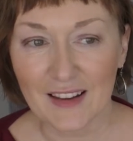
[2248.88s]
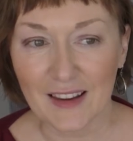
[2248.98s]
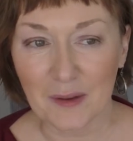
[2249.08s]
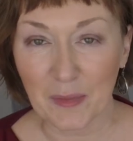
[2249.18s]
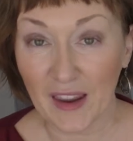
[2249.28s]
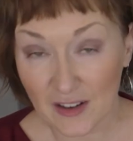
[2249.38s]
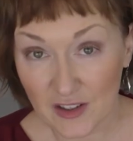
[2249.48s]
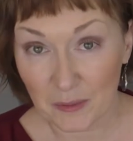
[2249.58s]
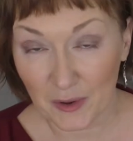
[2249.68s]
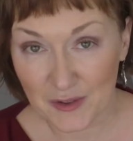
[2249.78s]
and may
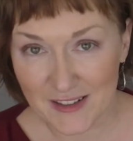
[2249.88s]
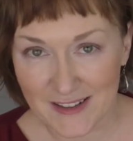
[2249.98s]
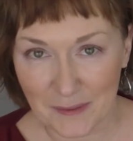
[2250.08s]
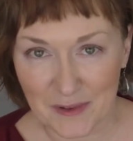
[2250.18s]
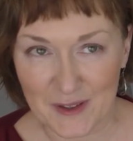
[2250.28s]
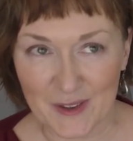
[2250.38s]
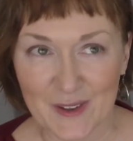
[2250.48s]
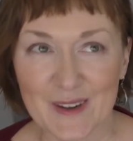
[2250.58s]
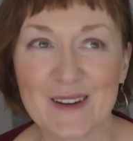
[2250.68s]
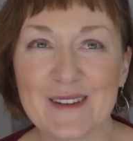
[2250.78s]
actually post this episode
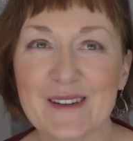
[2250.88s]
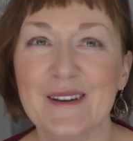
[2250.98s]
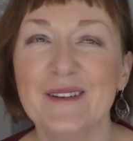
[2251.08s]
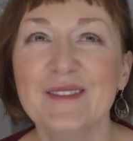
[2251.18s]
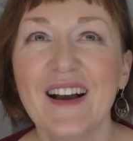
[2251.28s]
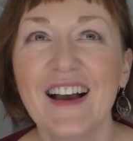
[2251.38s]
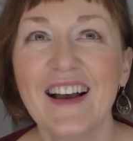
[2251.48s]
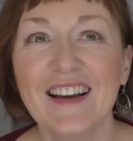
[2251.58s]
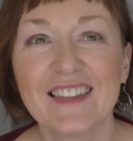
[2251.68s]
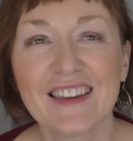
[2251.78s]
on YouTube,
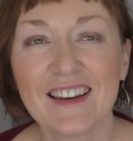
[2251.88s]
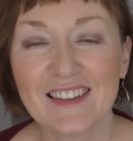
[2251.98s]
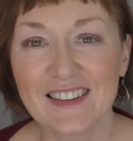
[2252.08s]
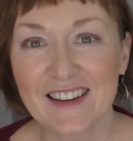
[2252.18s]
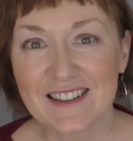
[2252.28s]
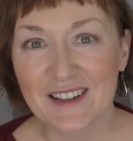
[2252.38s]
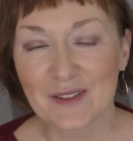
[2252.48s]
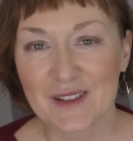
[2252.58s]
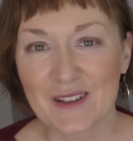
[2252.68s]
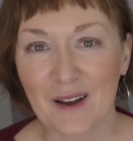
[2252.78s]
the other things that
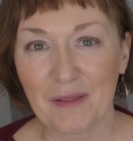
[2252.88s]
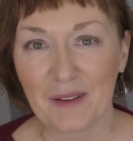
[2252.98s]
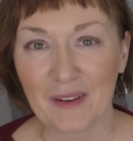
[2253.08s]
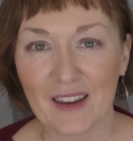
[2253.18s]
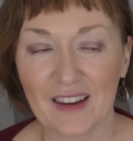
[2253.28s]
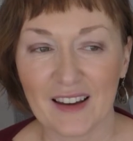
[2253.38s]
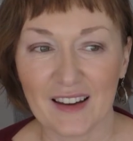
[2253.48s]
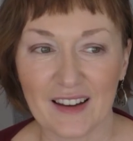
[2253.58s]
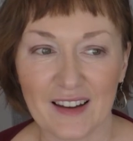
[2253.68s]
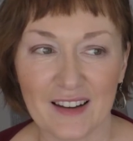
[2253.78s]
were stopping me,
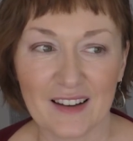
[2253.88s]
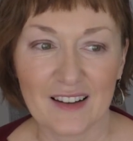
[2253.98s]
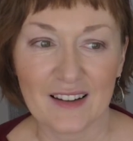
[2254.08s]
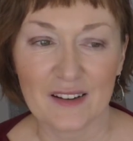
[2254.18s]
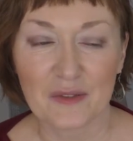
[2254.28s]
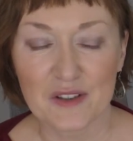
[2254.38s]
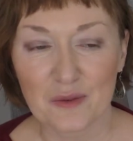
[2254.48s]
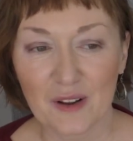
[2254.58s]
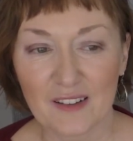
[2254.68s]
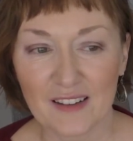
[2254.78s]
first
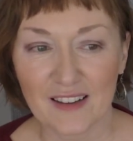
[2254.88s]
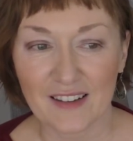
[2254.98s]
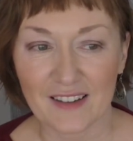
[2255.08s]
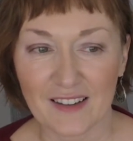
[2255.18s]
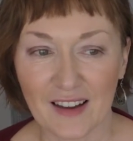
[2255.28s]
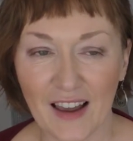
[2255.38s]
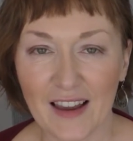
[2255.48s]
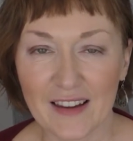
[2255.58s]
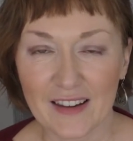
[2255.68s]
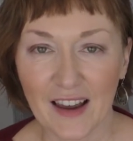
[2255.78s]
of all,
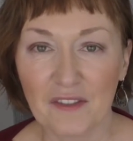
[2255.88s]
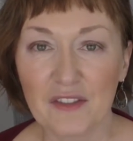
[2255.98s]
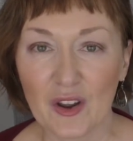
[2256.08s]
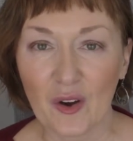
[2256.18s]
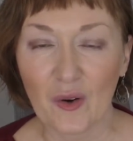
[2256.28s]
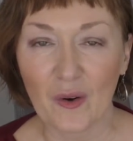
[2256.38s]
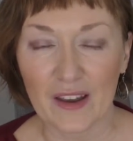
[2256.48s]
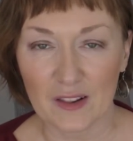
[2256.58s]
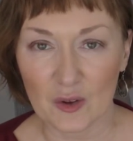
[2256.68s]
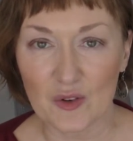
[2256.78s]
I have no
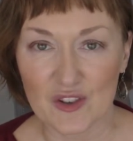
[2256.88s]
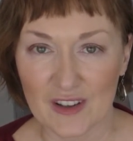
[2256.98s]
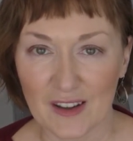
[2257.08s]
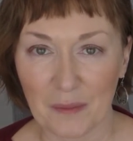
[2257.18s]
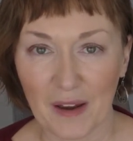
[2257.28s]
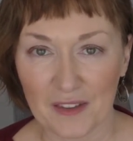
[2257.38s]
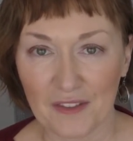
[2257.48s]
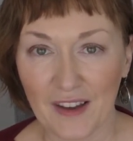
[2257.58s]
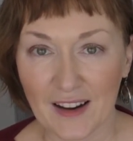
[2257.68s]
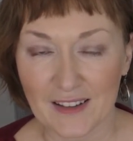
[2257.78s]
illusion about the
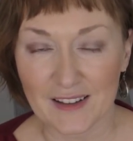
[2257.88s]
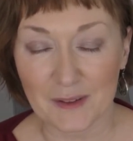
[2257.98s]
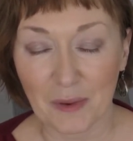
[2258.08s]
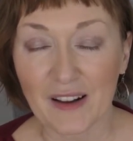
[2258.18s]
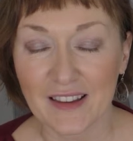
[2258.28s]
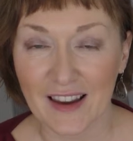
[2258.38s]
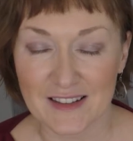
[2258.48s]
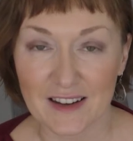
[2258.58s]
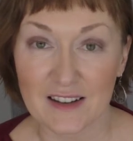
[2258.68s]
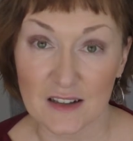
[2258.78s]
fact that
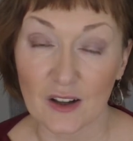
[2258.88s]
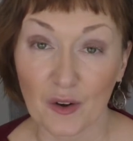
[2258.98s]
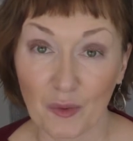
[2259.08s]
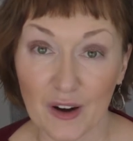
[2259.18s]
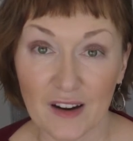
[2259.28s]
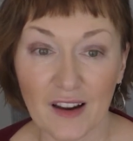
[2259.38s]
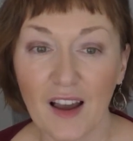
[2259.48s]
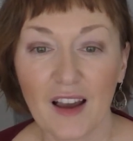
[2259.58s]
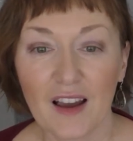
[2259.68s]
podcasting is a lot of work,